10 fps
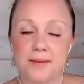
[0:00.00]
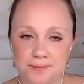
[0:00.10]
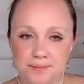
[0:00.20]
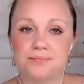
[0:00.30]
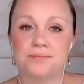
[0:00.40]
I'm
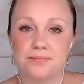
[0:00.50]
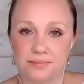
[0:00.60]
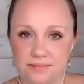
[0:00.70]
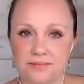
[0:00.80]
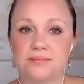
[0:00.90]
thinking
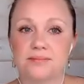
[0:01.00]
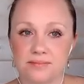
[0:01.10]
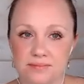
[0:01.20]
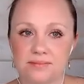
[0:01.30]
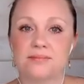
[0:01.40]
ahead. I'm
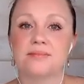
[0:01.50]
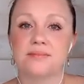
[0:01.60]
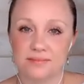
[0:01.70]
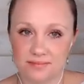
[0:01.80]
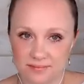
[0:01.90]
thinking
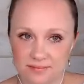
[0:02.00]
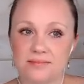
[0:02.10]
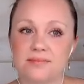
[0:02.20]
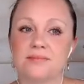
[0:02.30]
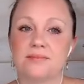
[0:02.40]
ahead to
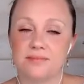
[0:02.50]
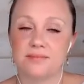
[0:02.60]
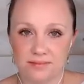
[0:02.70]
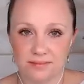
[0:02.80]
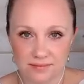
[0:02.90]
save
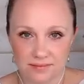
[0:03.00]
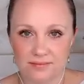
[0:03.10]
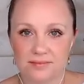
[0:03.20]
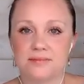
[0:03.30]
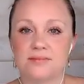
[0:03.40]
you, to
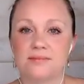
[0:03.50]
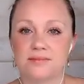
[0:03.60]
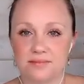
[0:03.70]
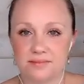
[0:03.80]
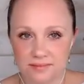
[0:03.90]
protect
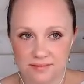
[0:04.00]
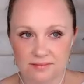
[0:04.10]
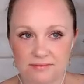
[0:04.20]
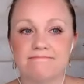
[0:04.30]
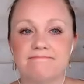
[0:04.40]
you.
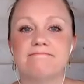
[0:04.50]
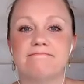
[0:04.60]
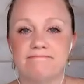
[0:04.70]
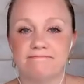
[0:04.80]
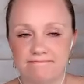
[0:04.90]
and